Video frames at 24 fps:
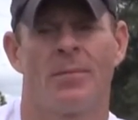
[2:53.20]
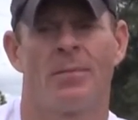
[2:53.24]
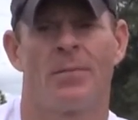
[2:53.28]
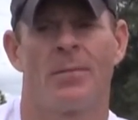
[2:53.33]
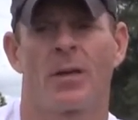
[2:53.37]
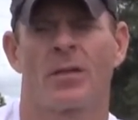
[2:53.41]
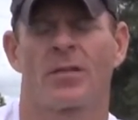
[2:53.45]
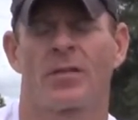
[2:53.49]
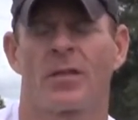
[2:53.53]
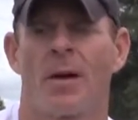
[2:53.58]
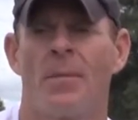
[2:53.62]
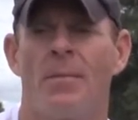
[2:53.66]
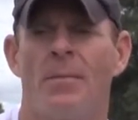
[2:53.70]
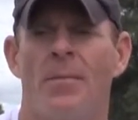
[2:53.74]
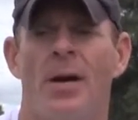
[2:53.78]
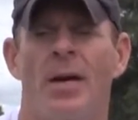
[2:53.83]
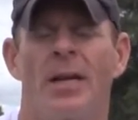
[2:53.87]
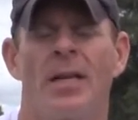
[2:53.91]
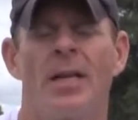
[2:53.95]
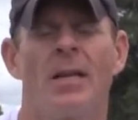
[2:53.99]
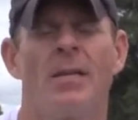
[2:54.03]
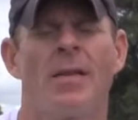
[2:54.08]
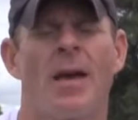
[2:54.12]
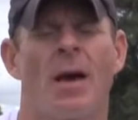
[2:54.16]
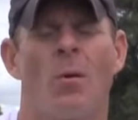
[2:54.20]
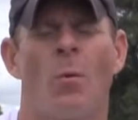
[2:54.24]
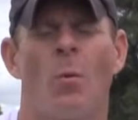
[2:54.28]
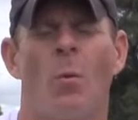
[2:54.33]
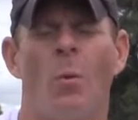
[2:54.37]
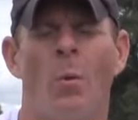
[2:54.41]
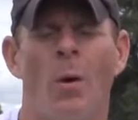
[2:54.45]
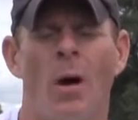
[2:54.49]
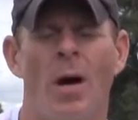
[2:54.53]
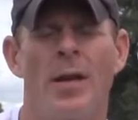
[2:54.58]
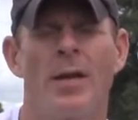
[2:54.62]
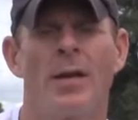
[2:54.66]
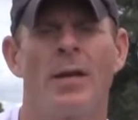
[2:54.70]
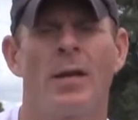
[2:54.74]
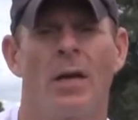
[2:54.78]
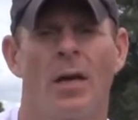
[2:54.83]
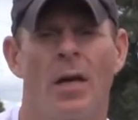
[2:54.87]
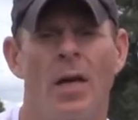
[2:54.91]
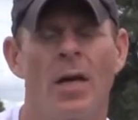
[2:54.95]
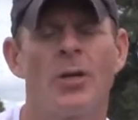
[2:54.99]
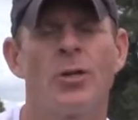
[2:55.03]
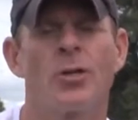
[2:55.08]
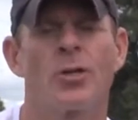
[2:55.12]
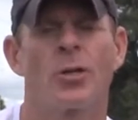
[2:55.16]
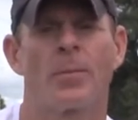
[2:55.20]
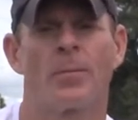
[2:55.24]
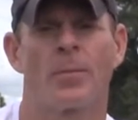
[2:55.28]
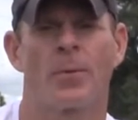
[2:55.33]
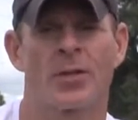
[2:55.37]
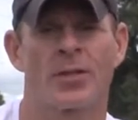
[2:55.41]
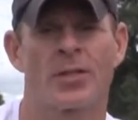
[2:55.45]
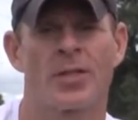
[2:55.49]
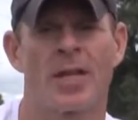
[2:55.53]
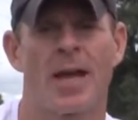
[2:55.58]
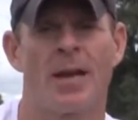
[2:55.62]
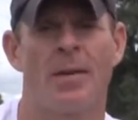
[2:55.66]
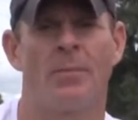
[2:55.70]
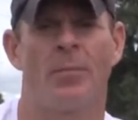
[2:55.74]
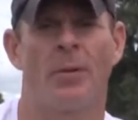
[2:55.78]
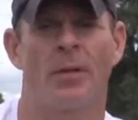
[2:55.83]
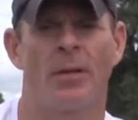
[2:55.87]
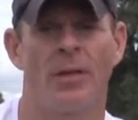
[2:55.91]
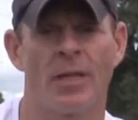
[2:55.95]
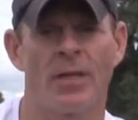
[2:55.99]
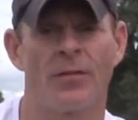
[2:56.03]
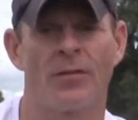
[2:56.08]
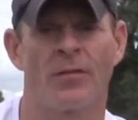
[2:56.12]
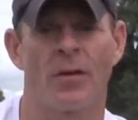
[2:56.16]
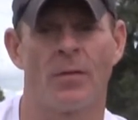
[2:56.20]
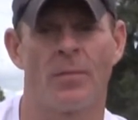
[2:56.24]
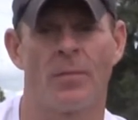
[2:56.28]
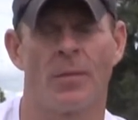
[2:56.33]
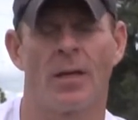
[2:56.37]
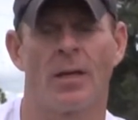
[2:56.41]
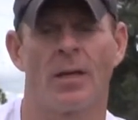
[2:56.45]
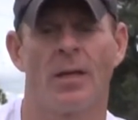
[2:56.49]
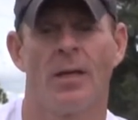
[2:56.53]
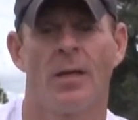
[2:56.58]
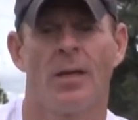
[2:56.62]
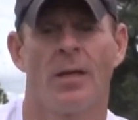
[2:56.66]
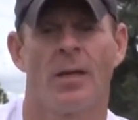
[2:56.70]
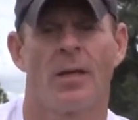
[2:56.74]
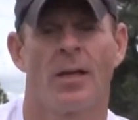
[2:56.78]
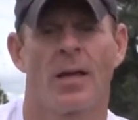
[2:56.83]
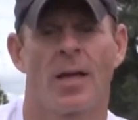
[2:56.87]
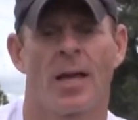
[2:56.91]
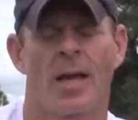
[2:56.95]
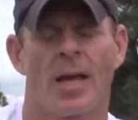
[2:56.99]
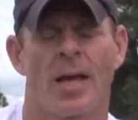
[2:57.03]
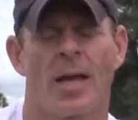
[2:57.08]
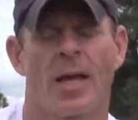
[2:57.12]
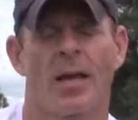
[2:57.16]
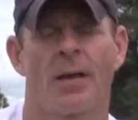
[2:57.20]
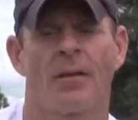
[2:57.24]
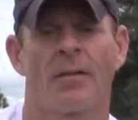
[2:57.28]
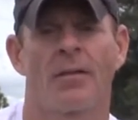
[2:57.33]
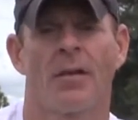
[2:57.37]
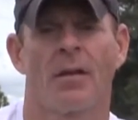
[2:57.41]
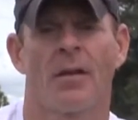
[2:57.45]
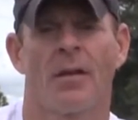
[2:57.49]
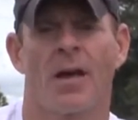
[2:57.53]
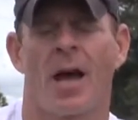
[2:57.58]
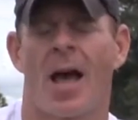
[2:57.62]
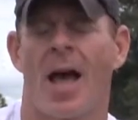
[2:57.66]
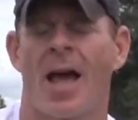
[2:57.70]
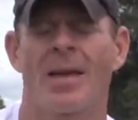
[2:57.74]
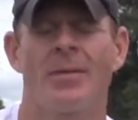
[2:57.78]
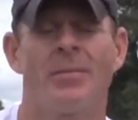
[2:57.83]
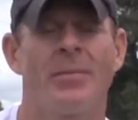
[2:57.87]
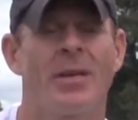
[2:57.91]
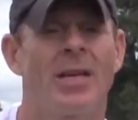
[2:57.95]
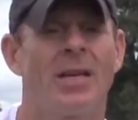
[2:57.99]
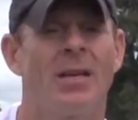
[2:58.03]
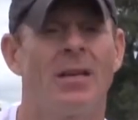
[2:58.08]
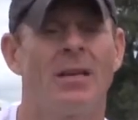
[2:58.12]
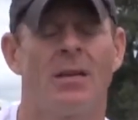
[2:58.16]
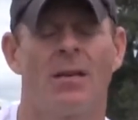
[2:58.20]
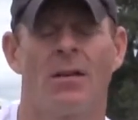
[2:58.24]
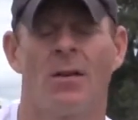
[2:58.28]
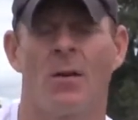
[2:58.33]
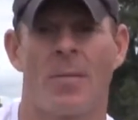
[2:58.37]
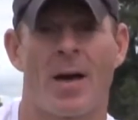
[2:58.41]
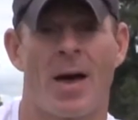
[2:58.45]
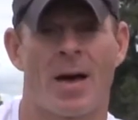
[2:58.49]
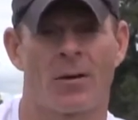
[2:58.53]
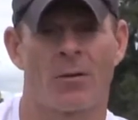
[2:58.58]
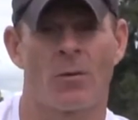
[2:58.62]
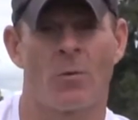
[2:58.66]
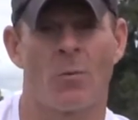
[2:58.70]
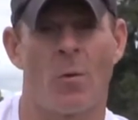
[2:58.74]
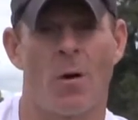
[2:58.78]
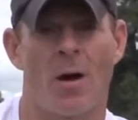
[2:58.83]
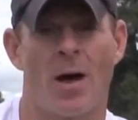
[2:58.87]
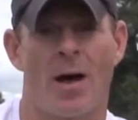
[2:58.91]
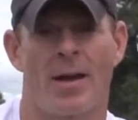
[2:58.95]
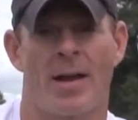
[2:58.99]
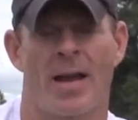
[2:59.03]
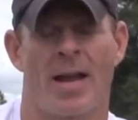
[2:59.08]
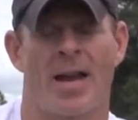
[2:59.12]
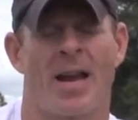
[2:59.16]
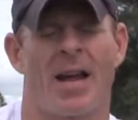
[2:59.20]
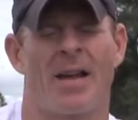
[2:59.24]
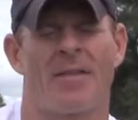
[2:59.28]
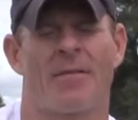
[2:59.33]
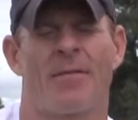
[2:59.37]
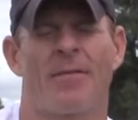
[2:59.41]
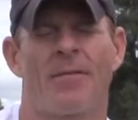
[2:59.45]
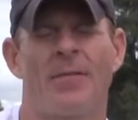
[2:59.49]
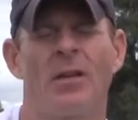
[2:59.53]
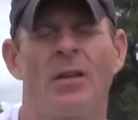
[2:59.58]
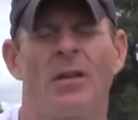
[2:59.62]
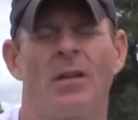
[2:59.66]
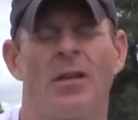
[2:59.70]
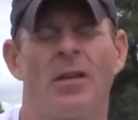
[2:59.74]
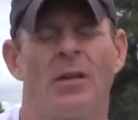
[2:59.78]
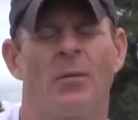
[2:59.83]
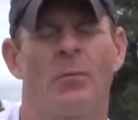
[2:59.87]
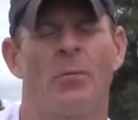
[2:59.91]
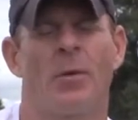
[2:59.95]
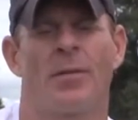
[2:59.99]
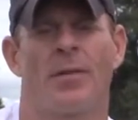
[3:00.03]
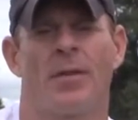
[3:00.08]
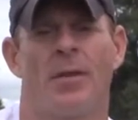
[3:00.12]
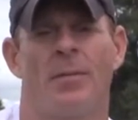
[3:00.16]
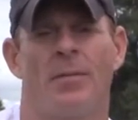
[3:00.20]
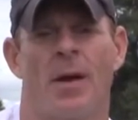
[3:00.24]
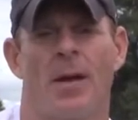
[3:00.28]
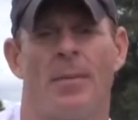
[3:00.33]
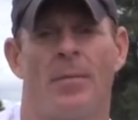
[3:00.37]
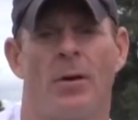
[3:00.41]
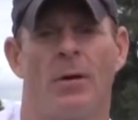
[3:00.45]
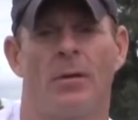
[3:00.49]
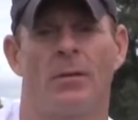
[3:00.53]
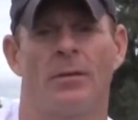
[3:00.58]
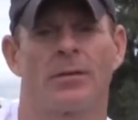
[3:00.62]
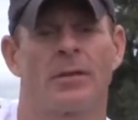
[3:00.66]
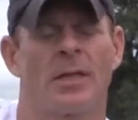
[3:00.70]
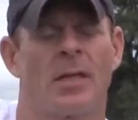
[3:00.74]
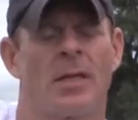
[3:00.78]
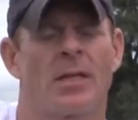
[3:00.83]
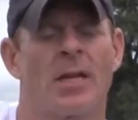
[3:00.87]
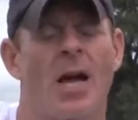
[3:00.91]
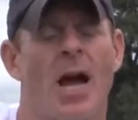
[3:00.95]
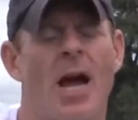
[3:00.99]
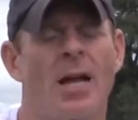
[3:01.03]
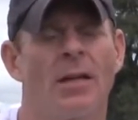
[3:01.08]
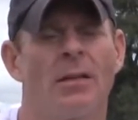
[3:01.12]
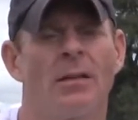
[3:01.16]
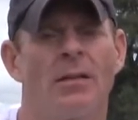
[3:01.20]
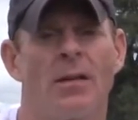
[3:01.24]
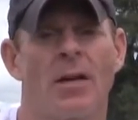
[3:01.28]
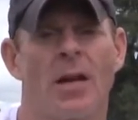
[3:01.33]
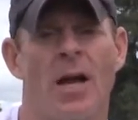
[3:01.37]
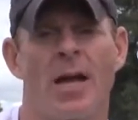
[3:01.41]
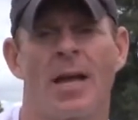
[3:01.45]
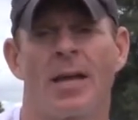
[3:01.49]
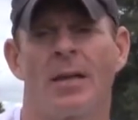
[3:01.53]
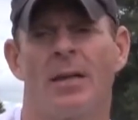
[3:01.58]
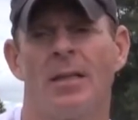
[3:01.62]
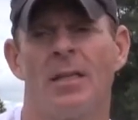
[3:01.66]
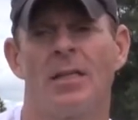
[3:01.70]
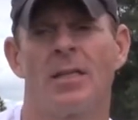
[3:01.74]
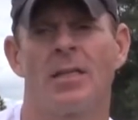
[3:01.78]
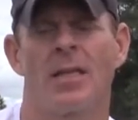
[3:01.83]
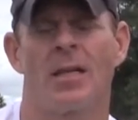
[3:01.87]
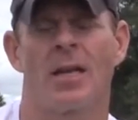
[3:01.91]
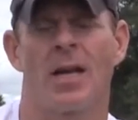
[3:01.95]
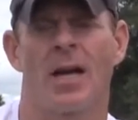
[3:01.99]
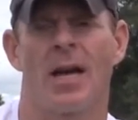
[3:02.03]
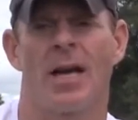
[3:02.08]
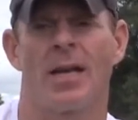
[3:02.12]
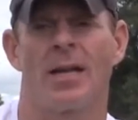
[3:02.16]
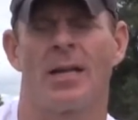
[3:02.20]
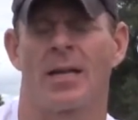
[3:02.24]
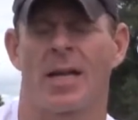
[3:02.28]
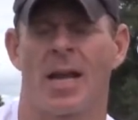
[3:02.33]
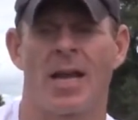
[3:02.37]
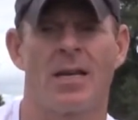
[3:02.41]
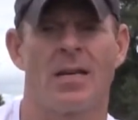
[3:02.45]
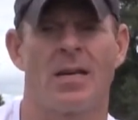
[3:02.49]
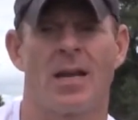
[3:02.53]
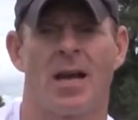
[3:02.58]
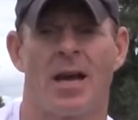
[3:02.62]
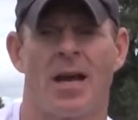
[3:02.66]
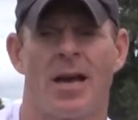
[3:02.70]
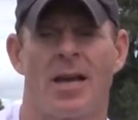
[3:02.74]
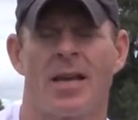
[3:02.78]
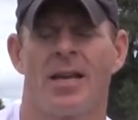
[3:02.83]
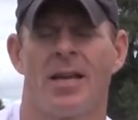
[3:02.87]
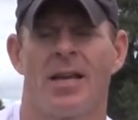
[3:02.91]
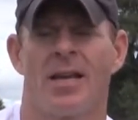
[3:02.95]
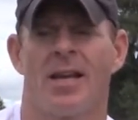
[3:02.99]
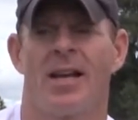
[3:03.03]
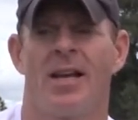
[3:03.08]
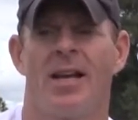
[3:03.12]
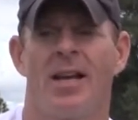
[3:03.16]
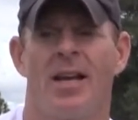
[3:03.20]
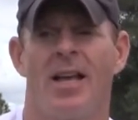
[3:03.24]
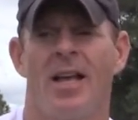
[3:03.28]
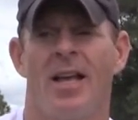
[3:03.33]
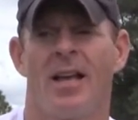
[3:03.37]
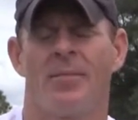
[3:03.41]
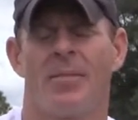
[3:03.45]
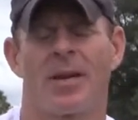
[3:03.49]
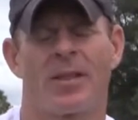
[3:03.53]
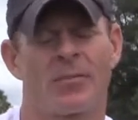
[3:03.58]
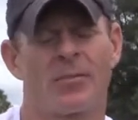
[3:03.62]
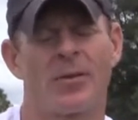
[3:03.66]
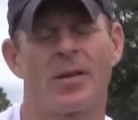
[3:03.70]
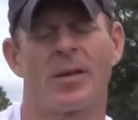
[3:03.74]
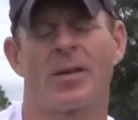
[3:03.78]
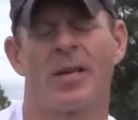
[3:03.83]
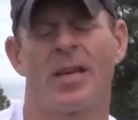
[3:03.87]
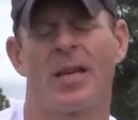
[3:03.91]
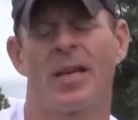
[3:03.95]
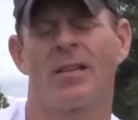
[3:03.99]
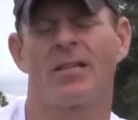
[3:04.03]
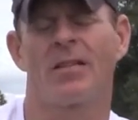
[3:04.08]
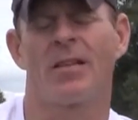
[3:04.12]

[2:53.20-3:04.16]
Somebody that 100% believes in me. And I mean, no matter what, and I feel it within my bones. And Tyler and I, and Lindsay and I, and Kate and I, my 3 kids,